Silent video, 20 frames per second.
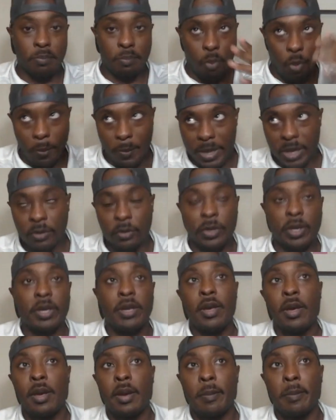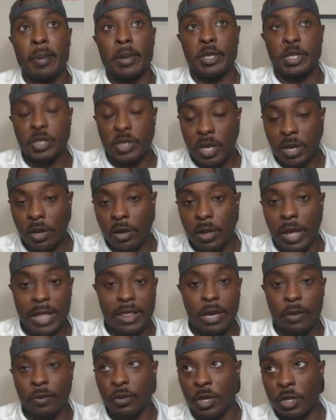Well, barely, but still had
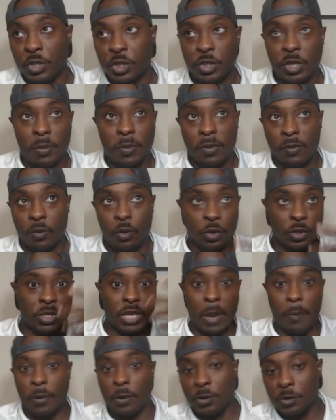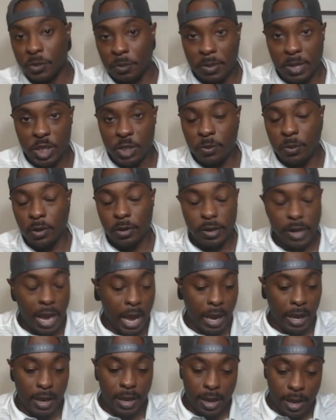that relationship. And, of course, Tepper is a Pittsburgh
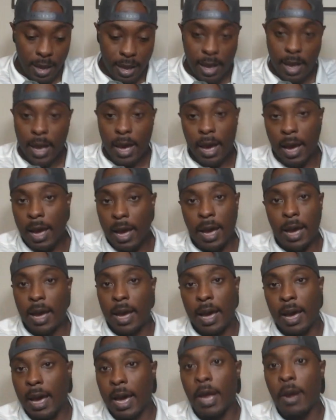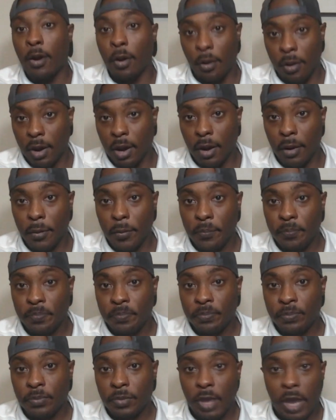guy. I don't know.
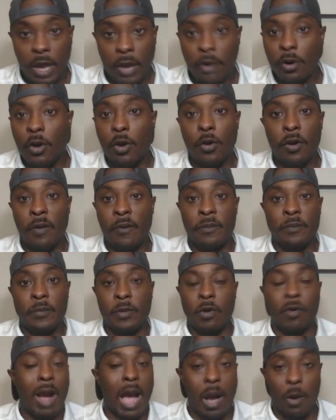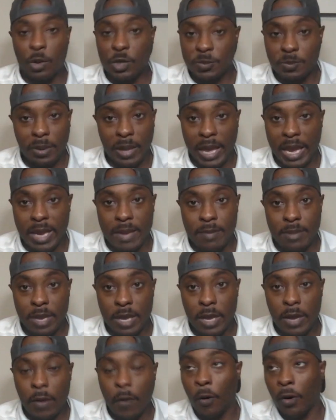I don't know if Corral was plan
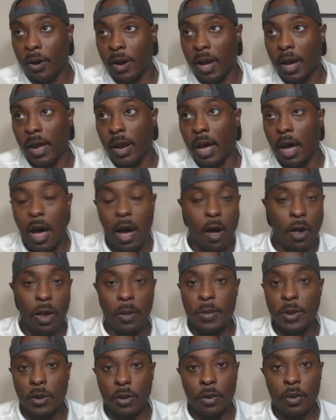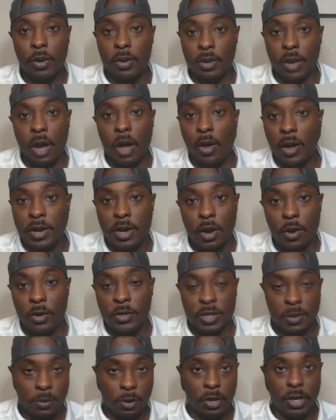B or not. All I know
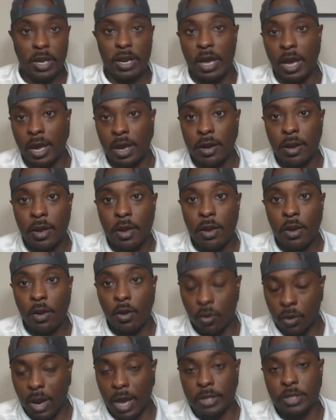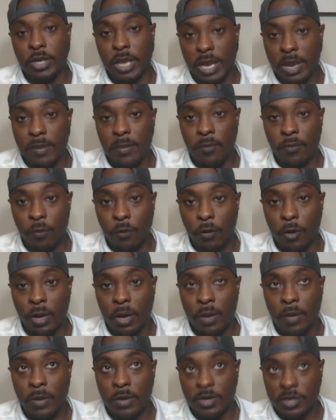is I'm looking at who got taken before
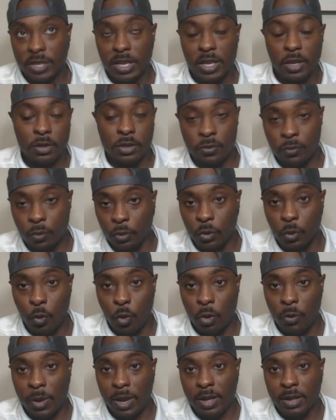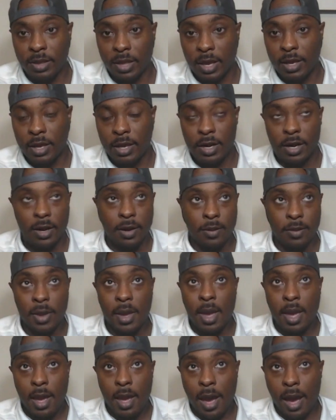him and seeing that he was the fourth quarterback taken. And then
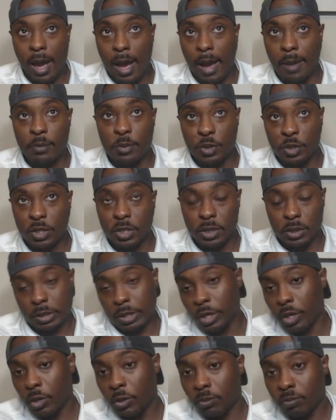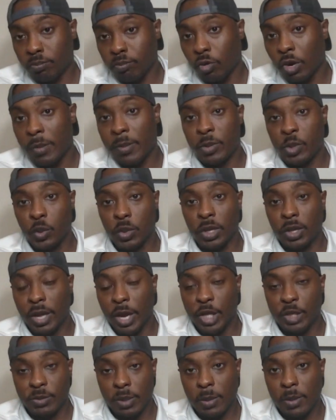I'm just going to read between the
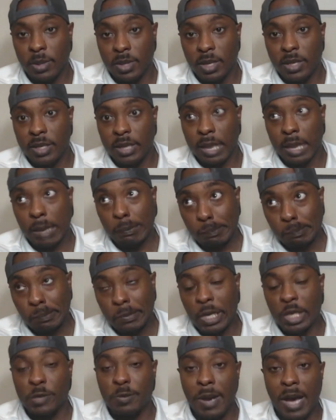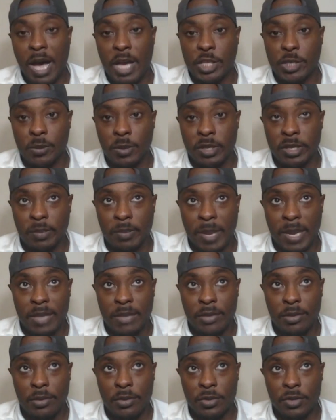lines, maybe think that it's possible that the
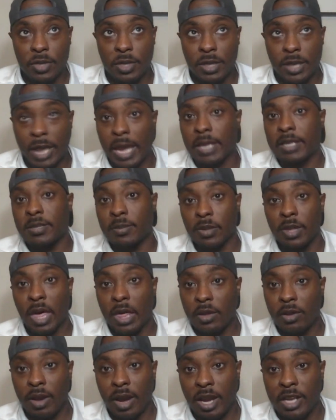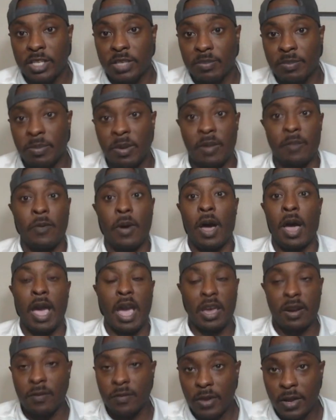Panthers like some of the other guys be
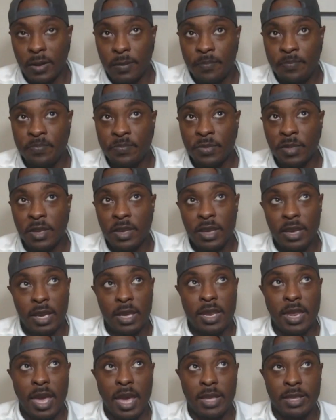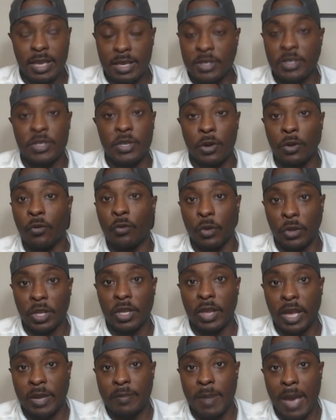ahead of him and that they still
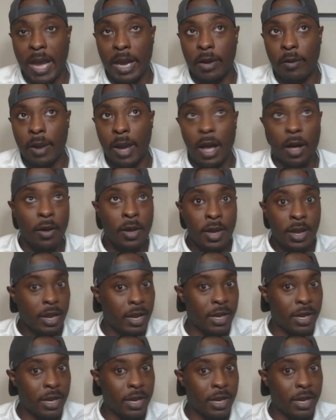really like Matt Corral.